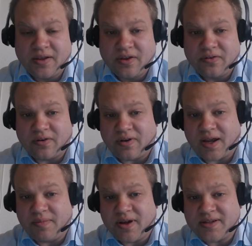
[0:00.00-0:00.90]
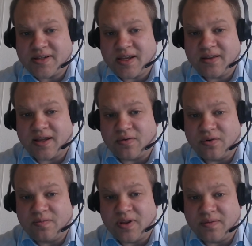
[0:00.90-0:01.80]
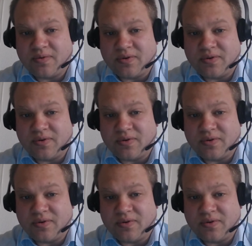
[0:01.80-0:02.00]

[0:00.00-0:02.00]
So I'm not saying that all people